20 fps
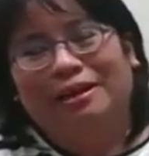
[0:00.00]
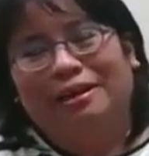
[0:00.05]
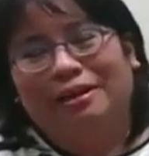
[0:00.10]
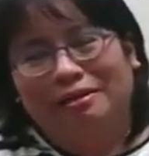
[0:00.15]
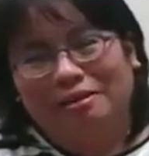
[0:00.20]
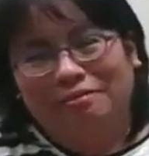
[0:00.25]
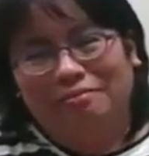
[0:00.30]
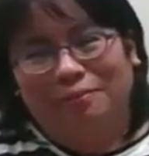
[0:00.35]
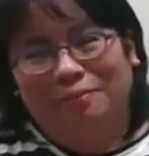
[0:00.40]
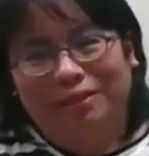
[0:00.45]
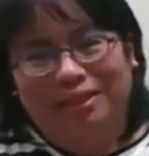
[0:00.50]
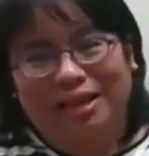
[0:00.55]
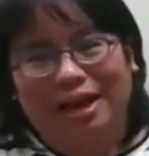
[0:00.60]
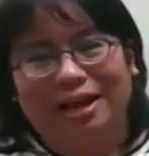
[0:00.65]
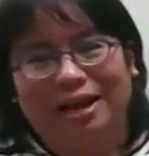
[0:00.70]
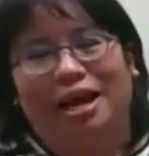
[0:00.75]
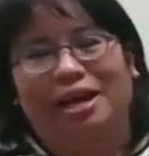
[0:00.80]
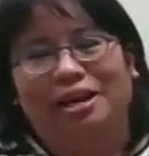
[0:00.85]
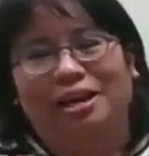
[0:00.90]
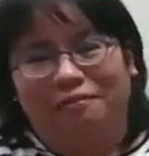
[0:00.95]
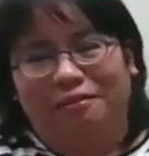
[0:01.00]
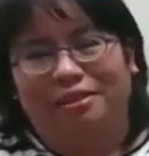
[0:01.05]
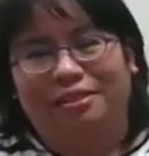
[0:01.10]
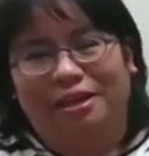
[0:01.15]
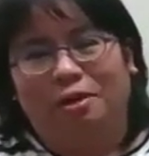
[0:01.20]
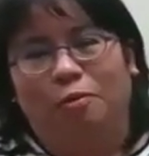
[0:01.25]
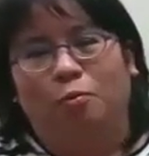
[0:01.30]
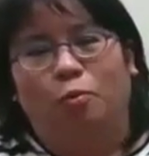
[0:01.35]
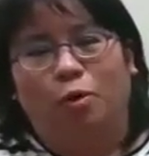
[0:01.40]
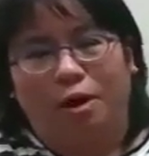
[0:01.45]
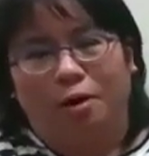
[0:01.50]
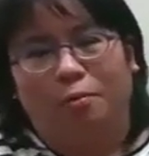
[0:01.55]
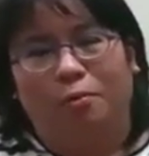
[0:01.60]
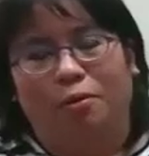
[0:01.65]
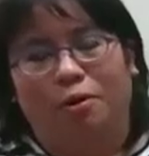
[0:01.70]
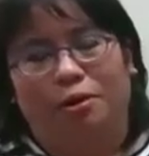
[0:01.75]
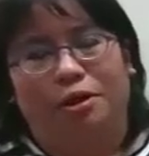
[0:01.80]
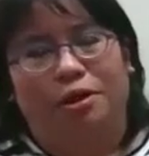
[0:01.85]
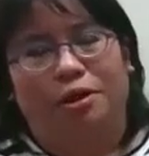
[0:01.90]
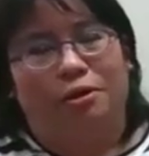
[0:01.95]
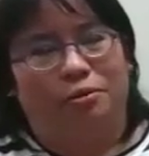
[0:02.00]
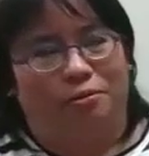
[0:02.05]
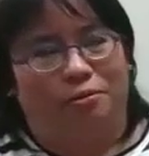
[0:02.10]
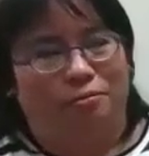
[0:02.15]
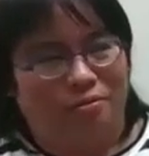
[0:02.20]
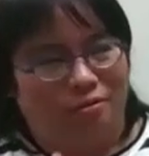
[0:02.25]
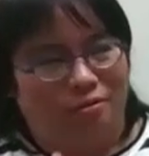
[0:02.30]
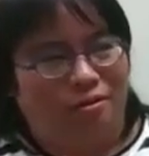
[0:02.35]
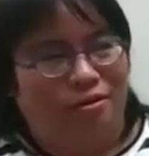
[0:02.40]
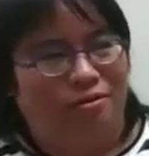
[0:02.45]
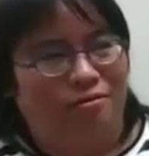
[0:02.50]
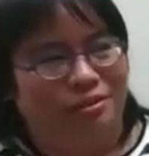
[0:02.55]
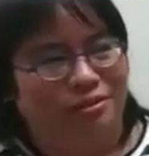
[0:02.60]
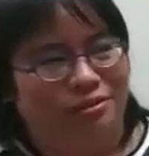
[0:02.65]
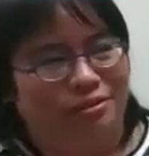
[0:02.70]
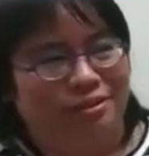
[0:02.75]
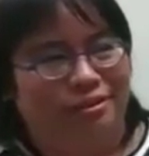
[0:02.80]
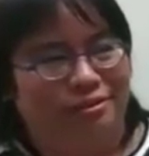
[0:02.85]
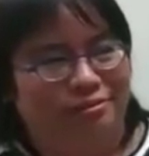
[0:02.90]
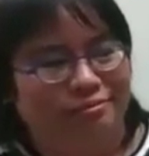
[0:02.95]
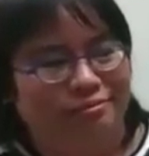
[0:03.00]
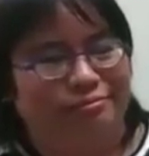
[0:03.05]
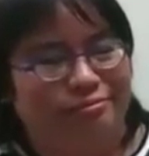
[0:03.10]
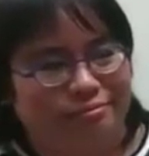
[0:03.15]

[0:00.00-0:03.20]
but that kind of a thing. Where were you? Obviously.